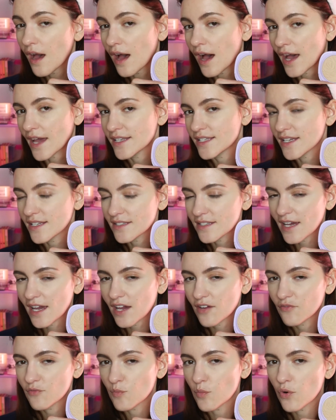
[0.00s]
I tend to
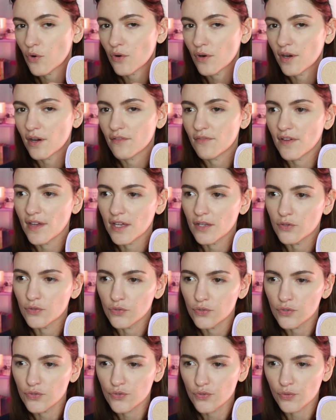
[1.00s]
have more of a
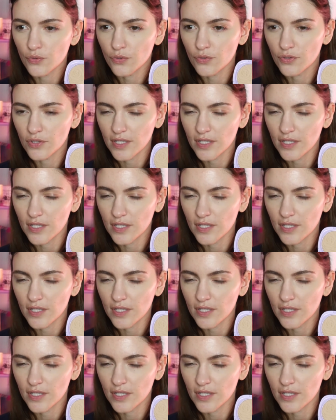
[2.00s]
neutral